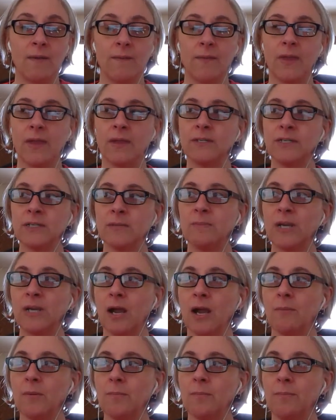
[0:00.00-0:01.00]
It did
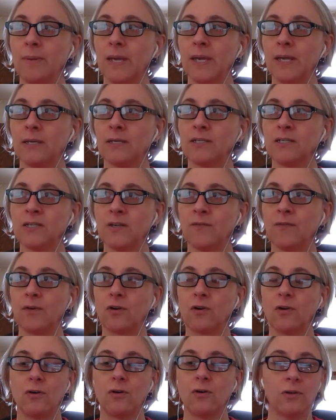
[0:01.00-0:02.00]
become a bit
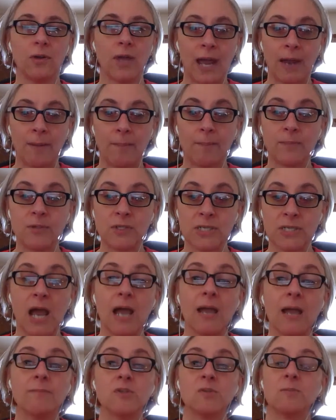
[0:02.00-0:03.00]
difficult at
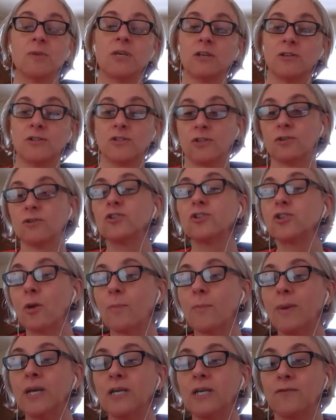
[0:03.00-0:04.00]
times because there's so
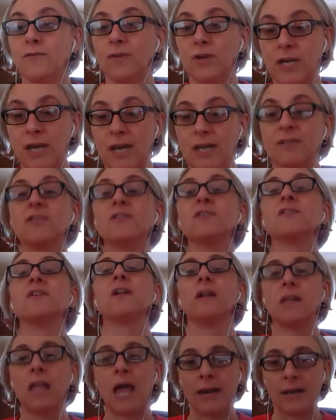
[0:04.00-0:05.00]
many different cases and a
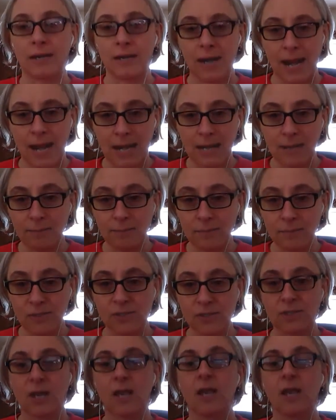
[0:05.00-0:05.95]
lot of names.